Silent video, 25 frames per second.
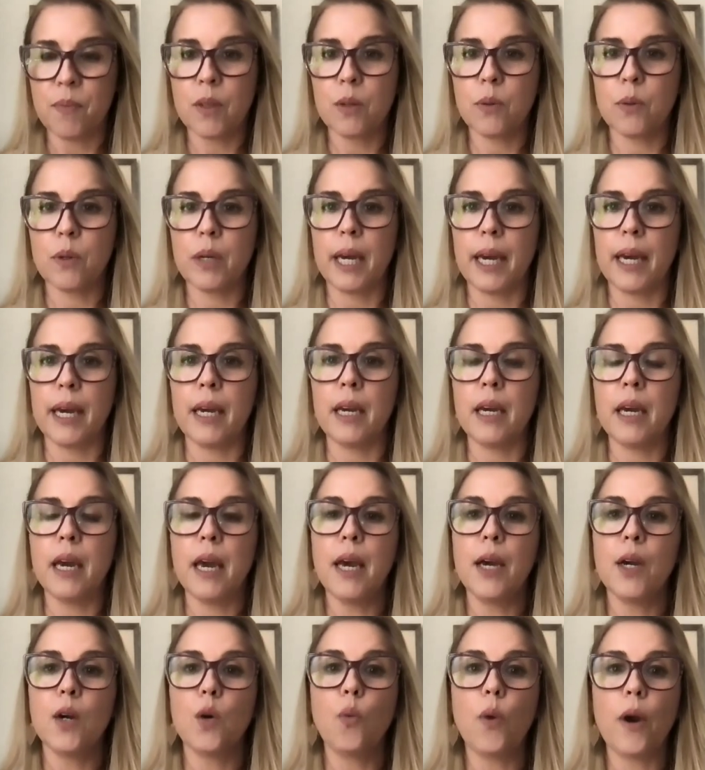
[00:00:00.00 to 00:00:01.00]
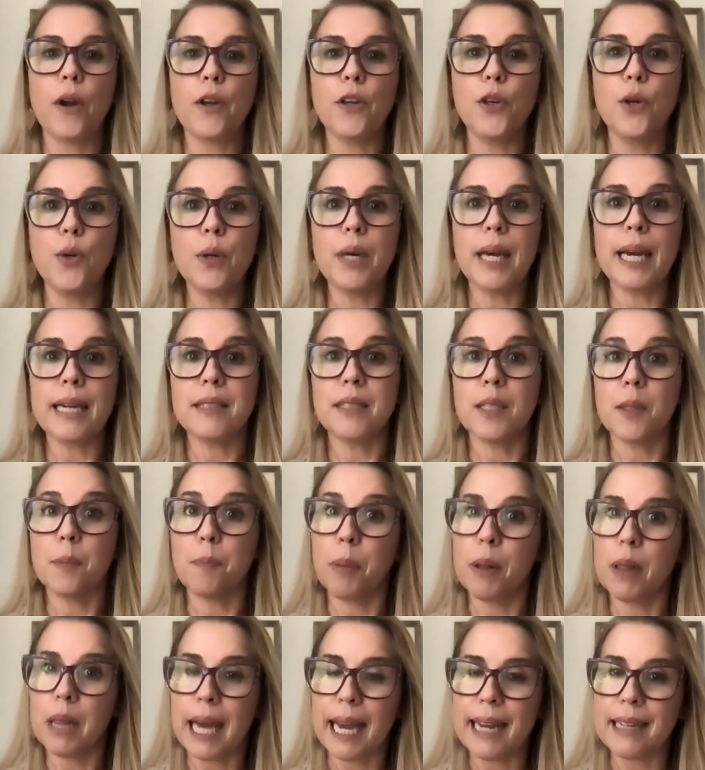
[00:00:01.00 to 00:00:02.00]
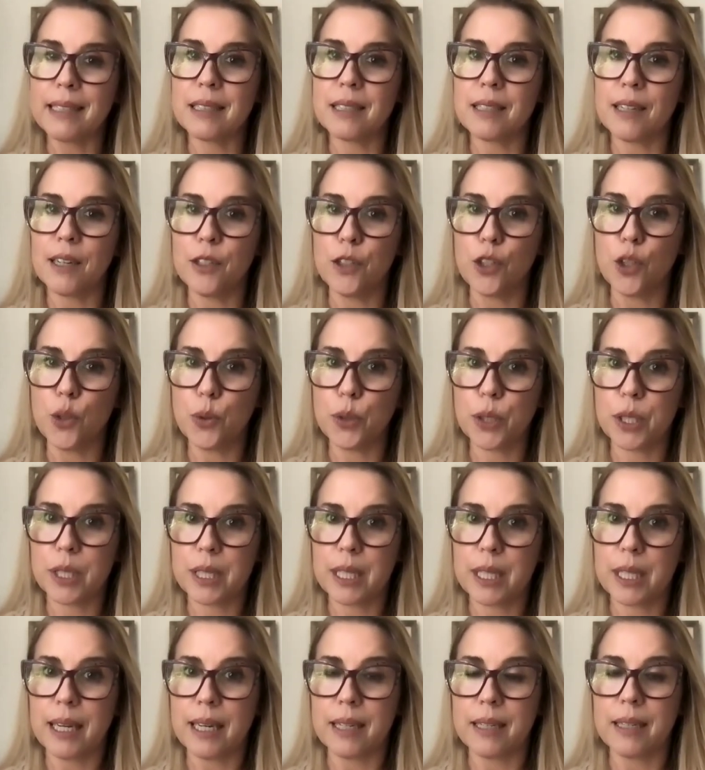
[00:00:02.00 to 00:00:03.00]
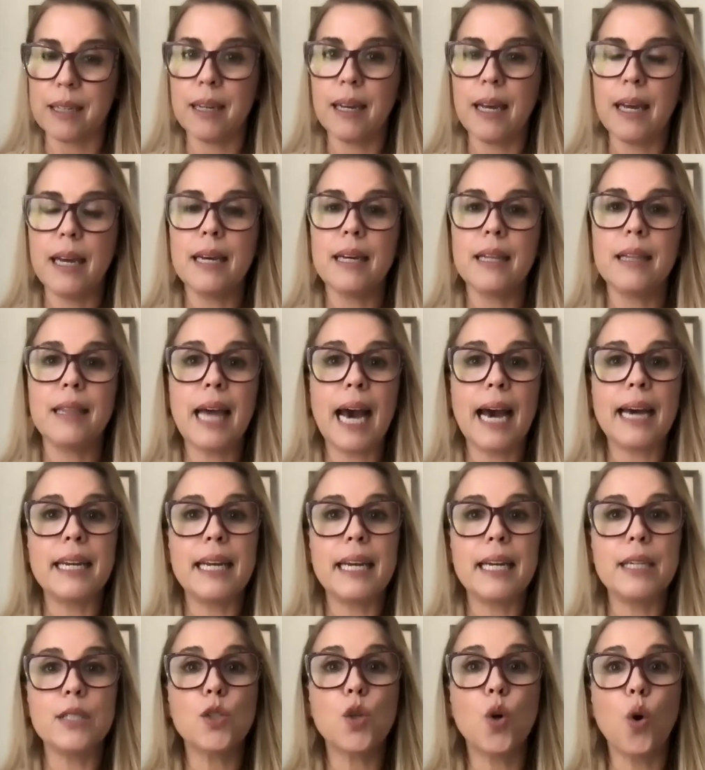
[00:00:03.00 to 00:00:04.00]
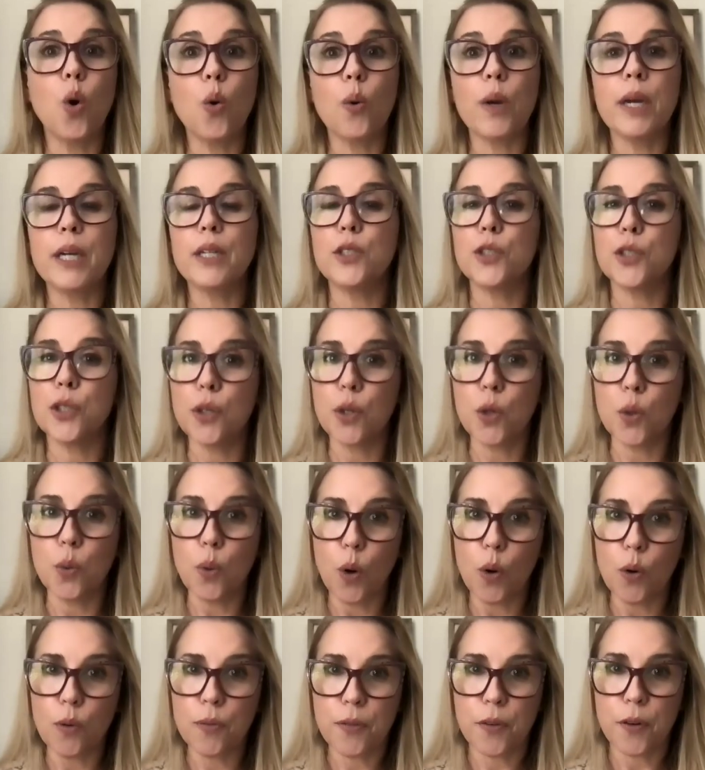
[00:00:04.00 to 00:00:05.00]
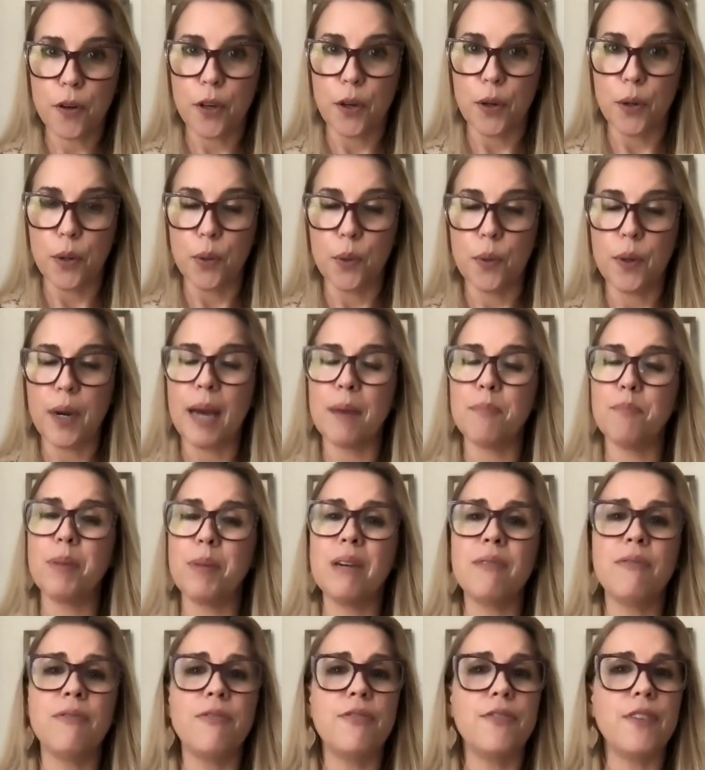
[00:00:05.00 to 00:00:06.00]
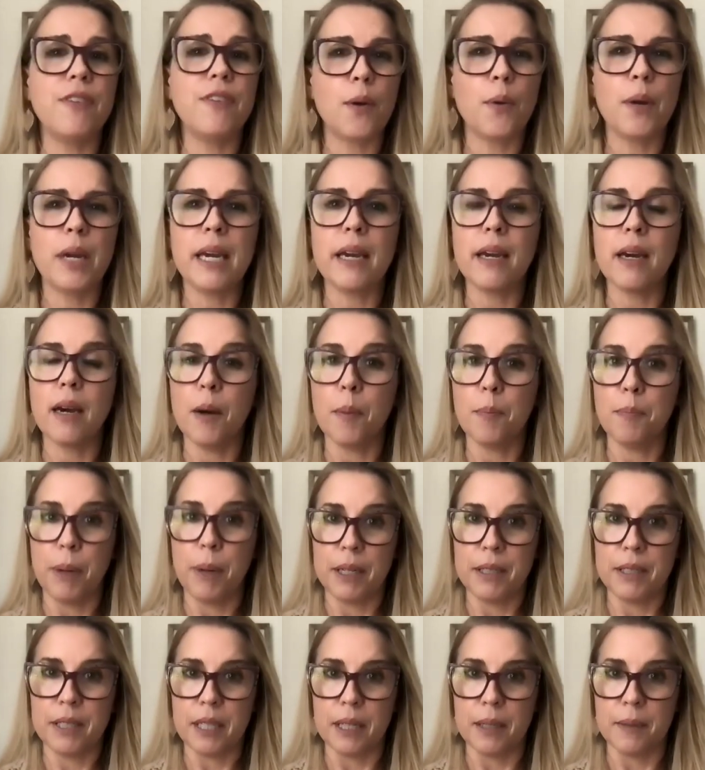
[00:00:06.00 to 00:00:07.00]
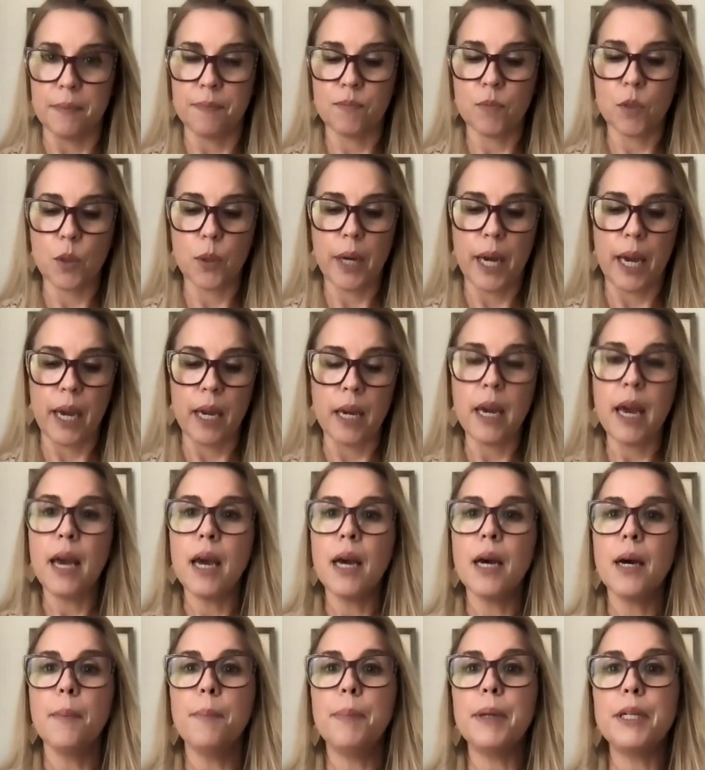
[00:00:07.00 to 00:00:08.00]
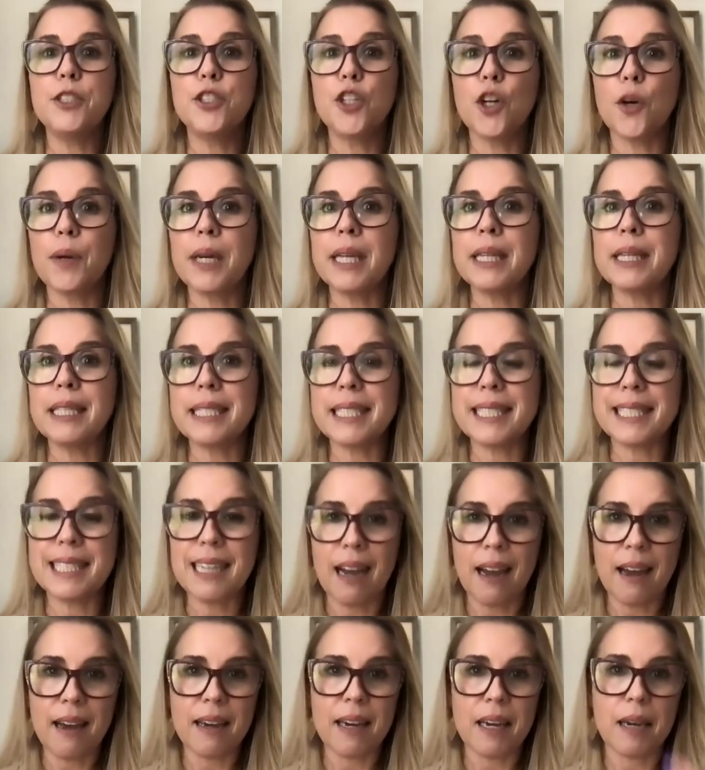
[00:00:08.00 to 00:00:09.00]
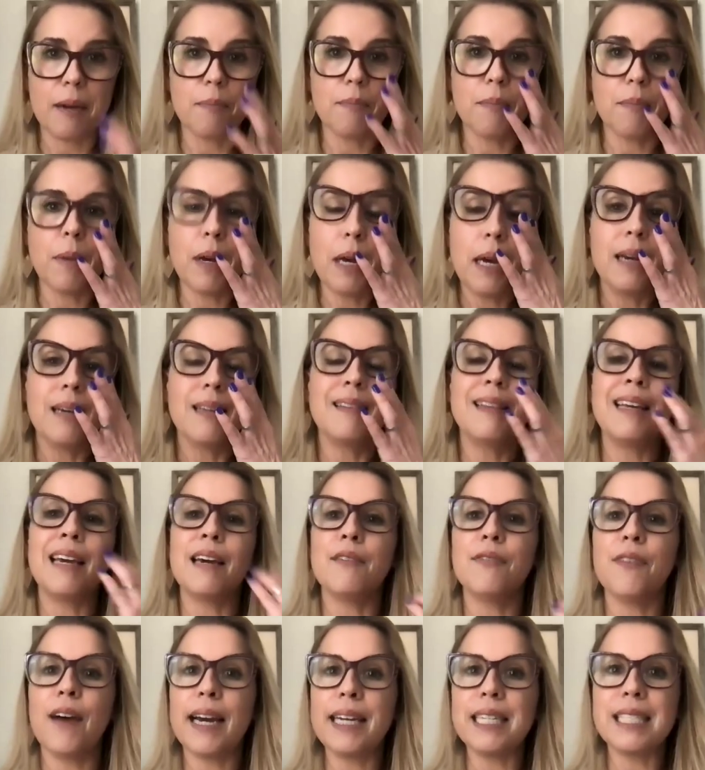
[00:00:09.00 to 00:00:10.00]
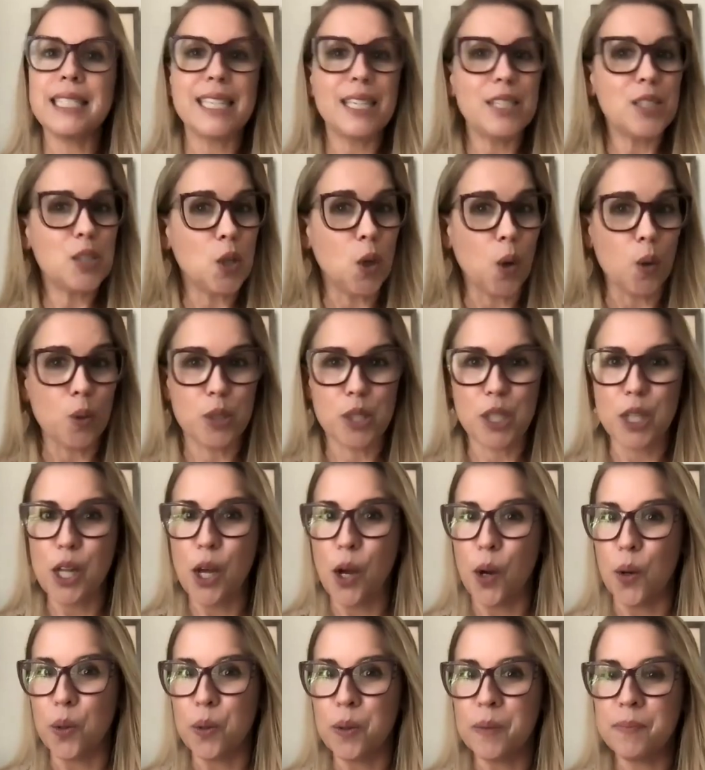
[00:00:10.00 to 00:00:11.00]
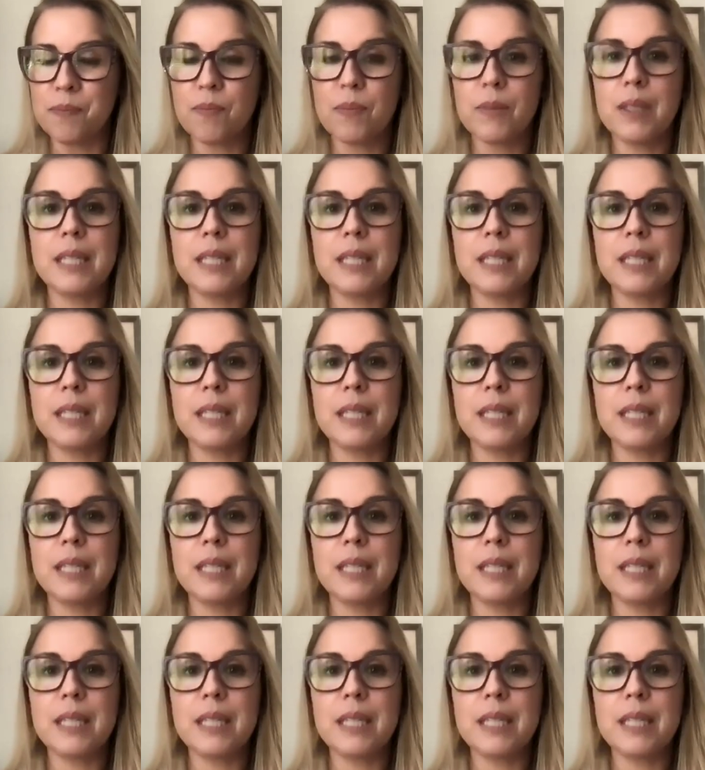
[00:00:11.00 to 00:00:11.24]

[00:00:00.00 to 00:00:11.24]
Okay, where you get to plant a new seed that is going to grow for you and be very abundant. Okay, but during this time, the advice is go slow.